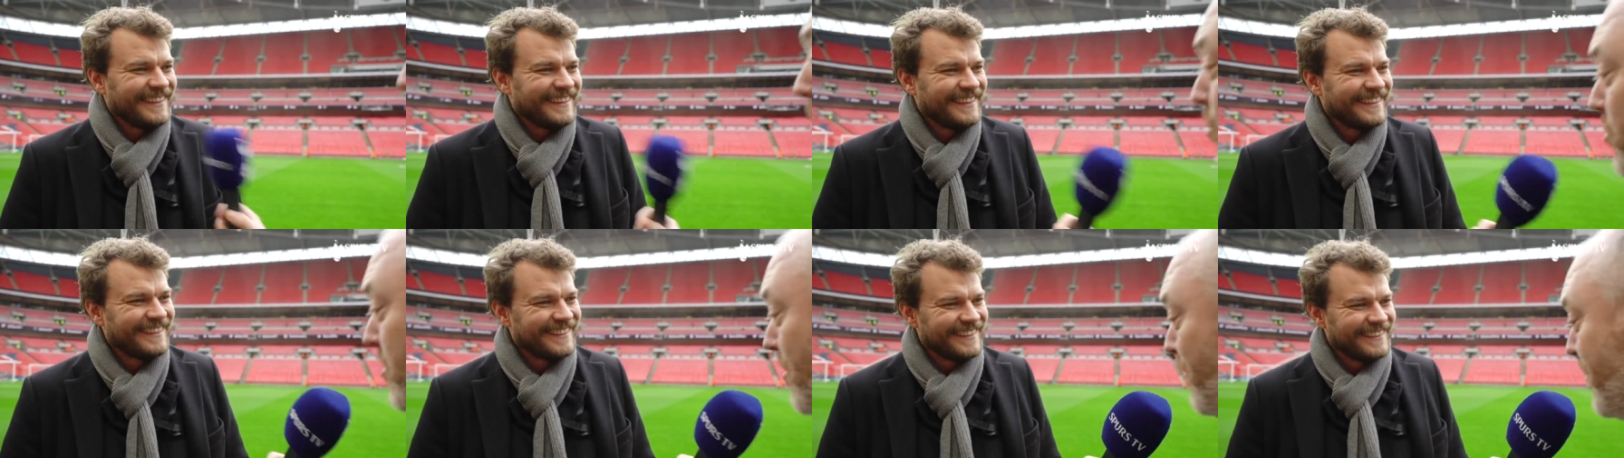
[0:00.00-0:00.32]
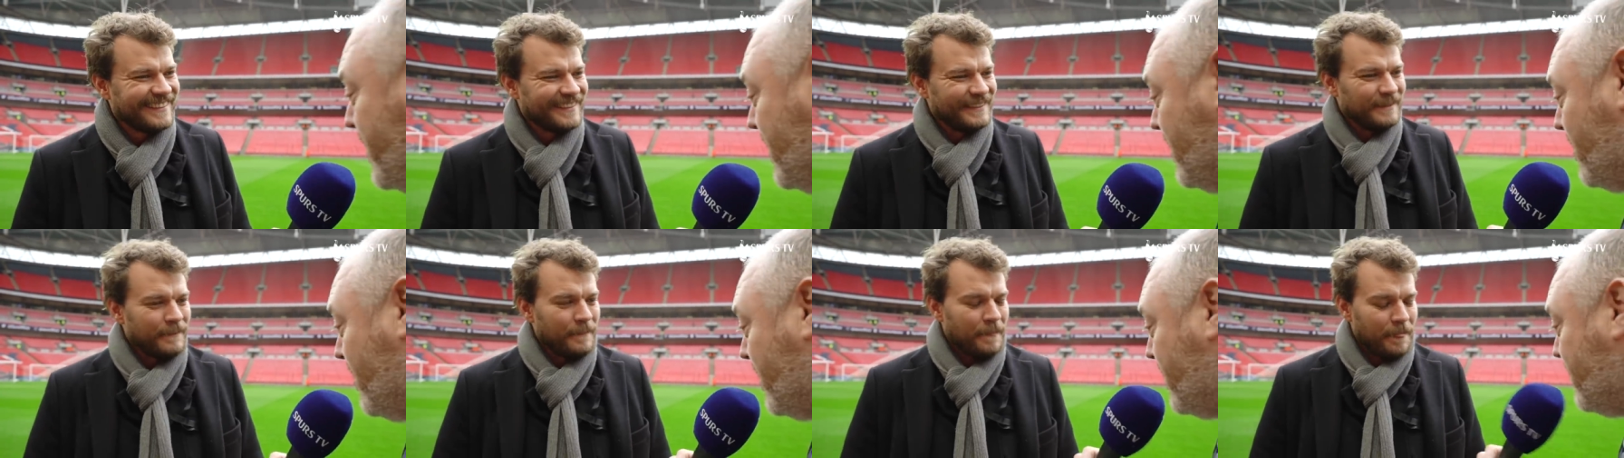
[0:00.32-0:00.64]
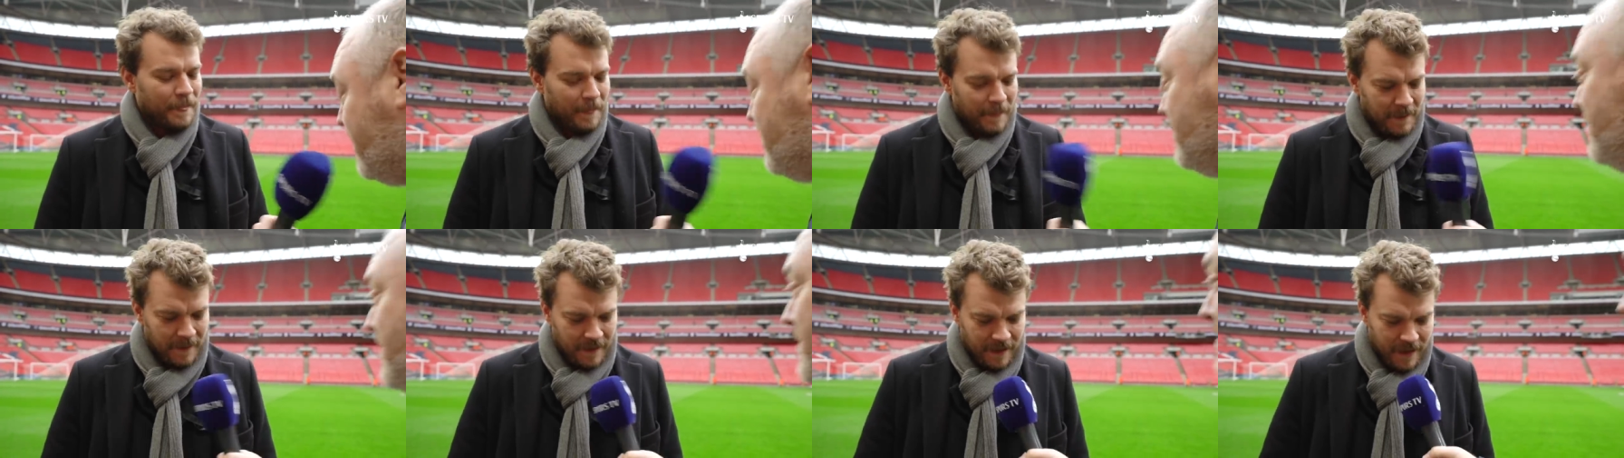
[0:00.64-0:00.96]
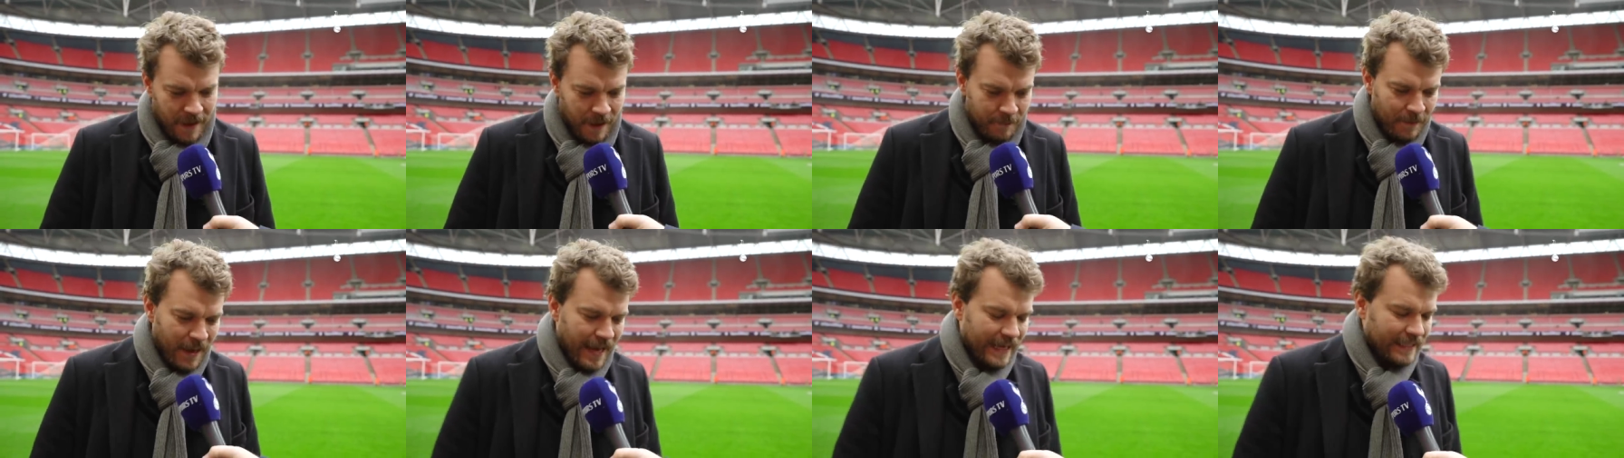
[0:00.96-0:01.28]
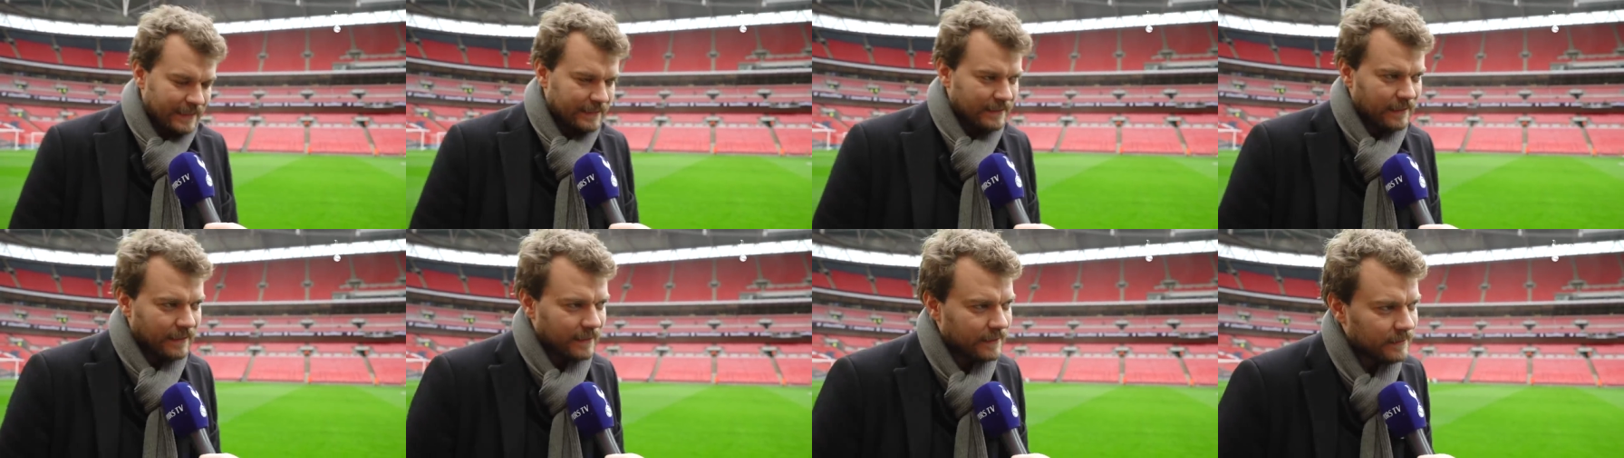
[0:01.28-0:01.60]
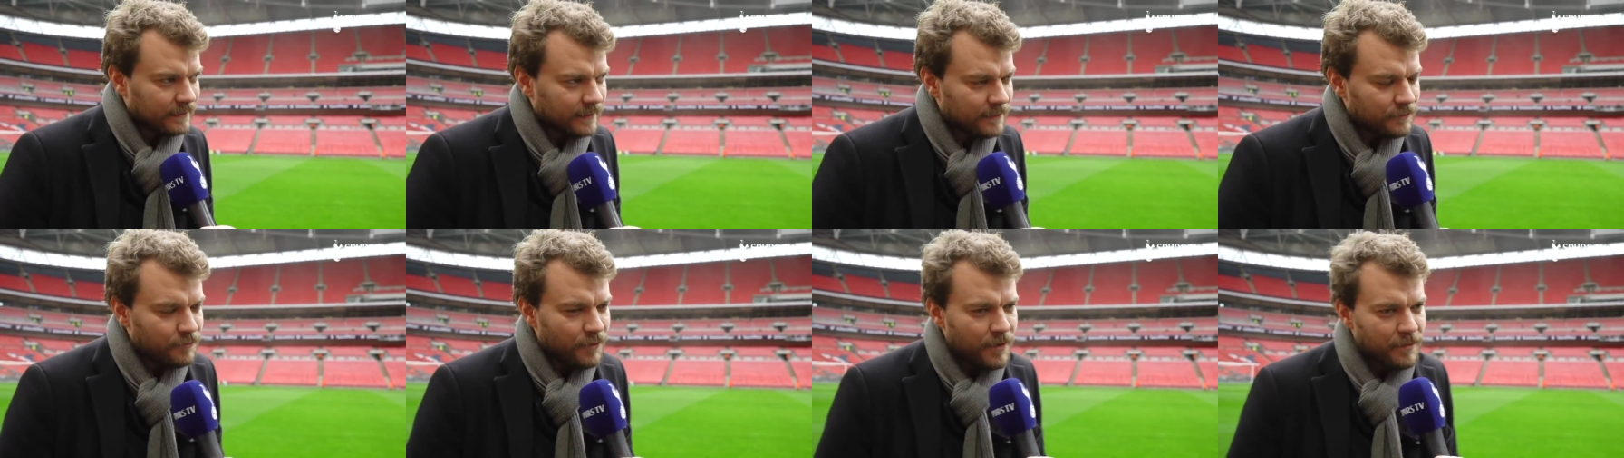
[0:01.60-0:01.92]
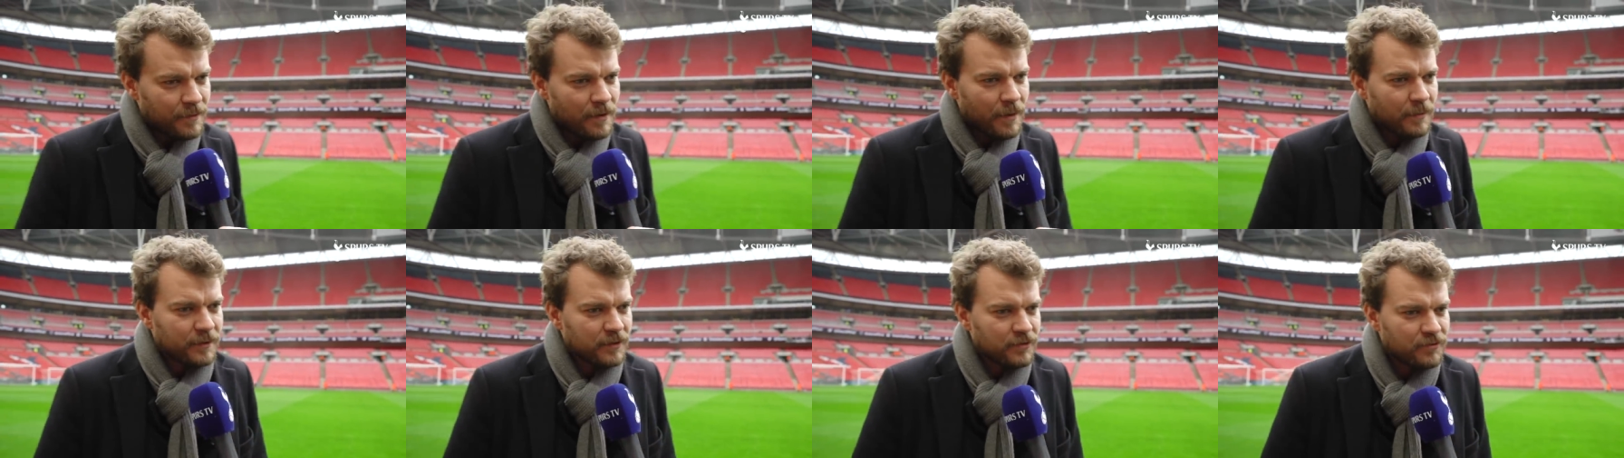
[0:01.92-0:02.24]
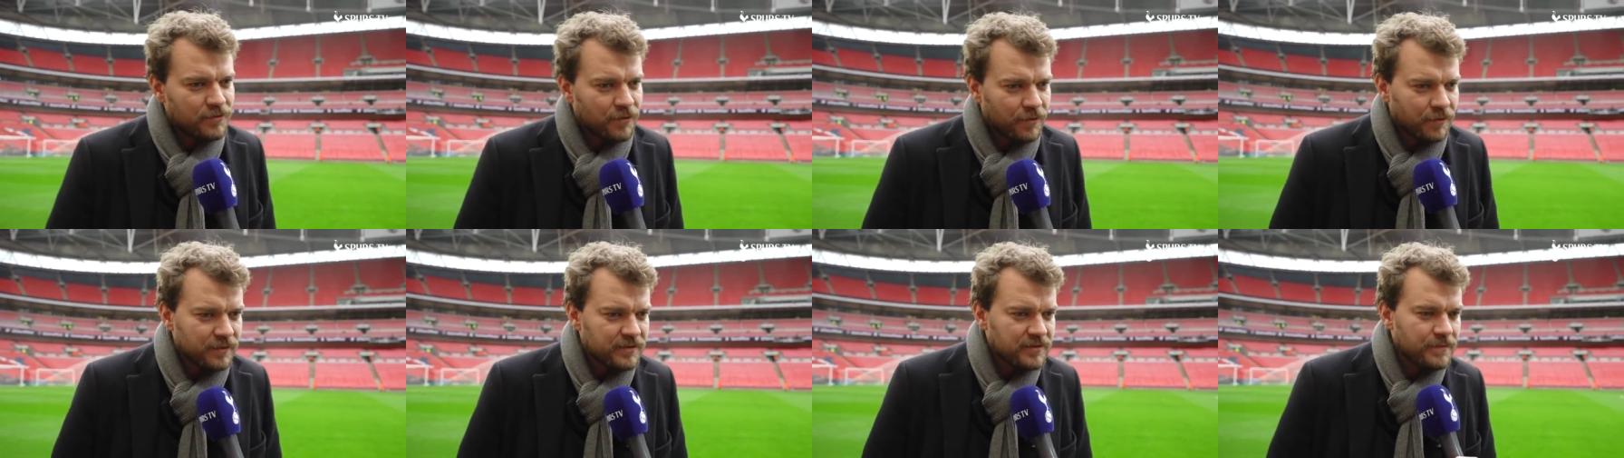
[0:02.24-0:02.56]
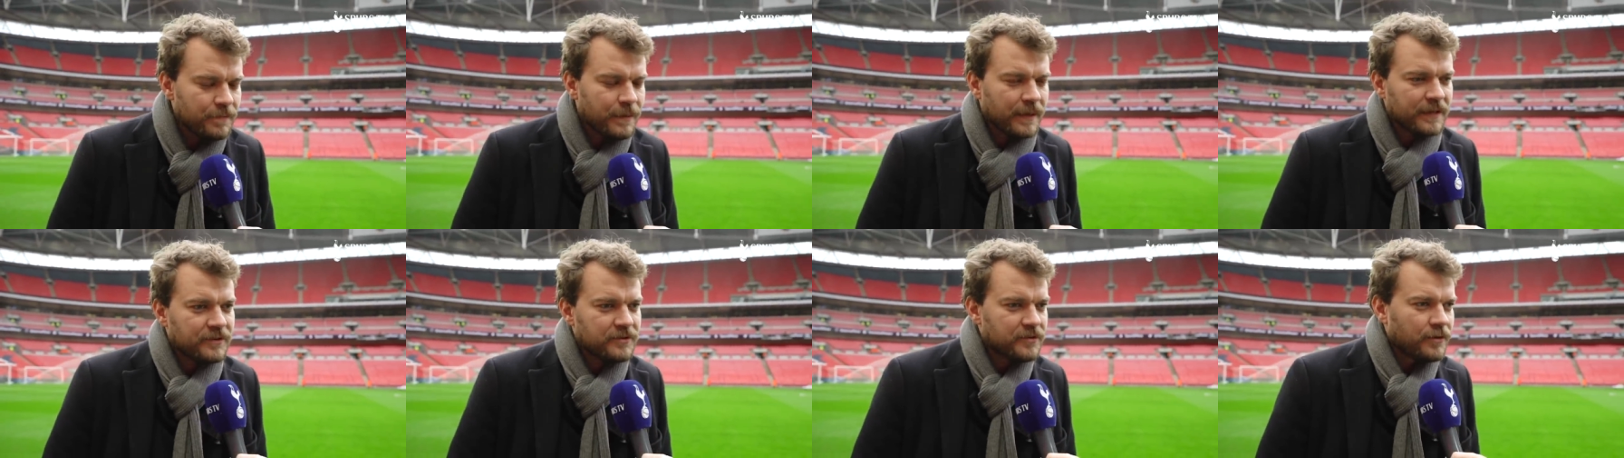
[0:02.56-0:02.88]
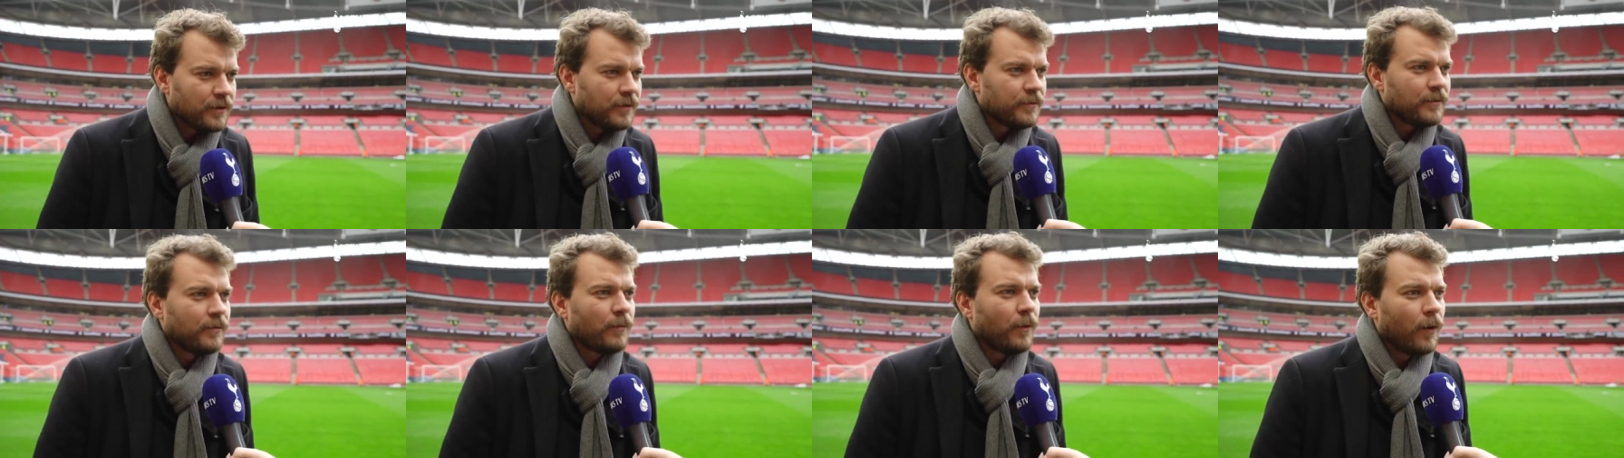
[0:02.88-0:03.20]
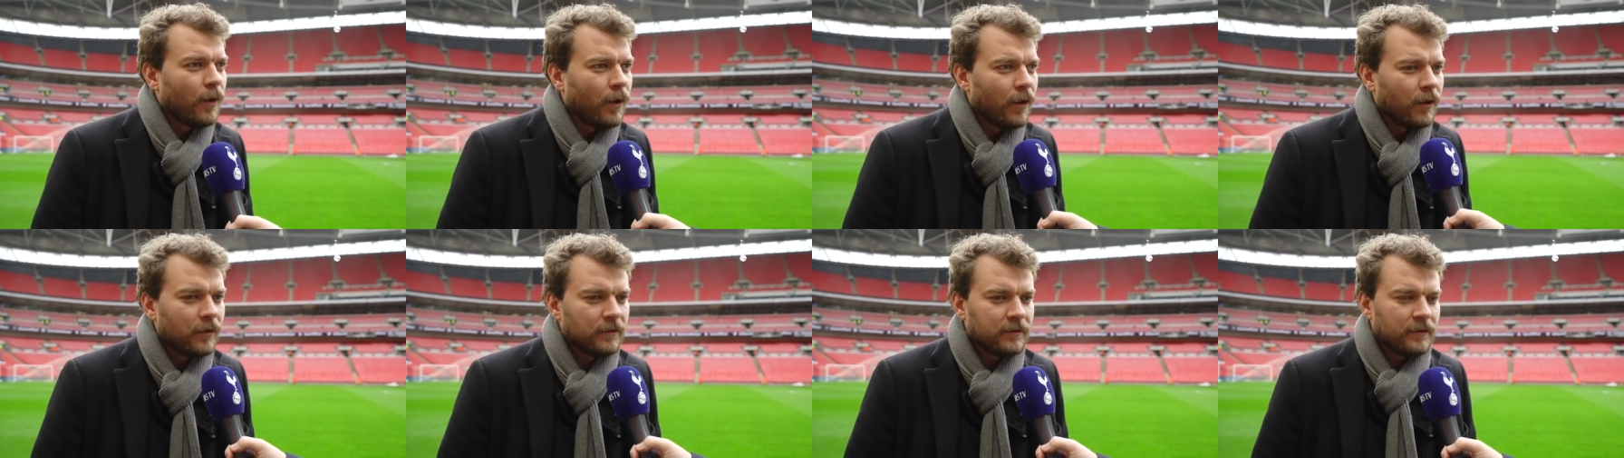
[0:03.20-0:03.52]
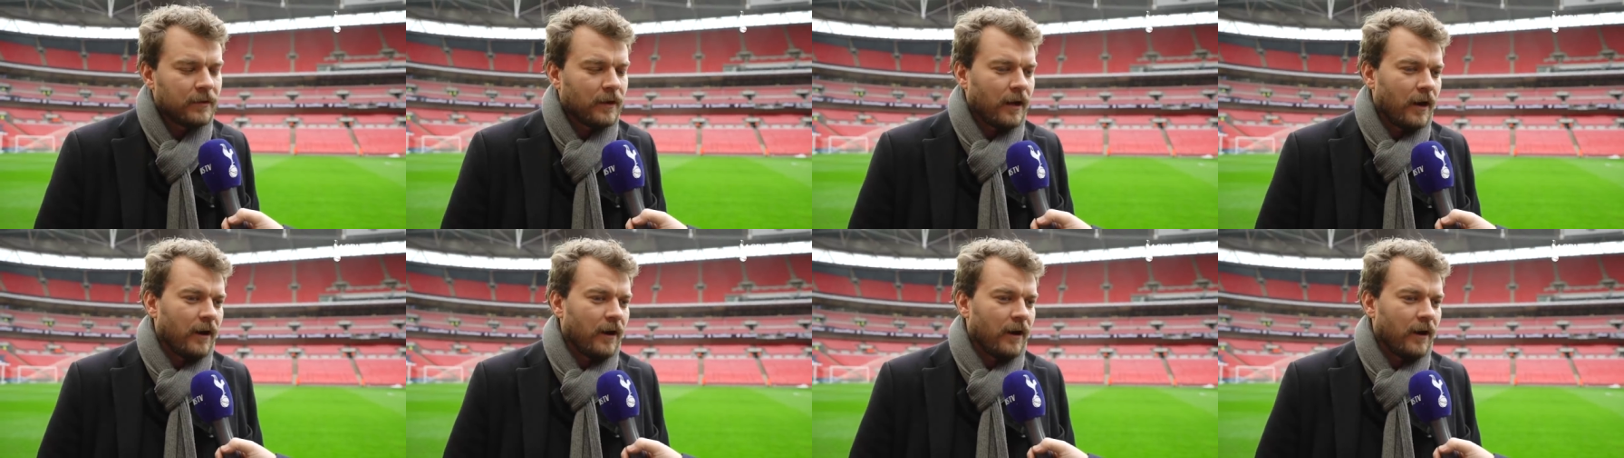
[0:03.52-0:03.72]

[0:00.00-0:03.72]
What's it been like? amazing. It's a dream coming true. It's the biggest show in the world.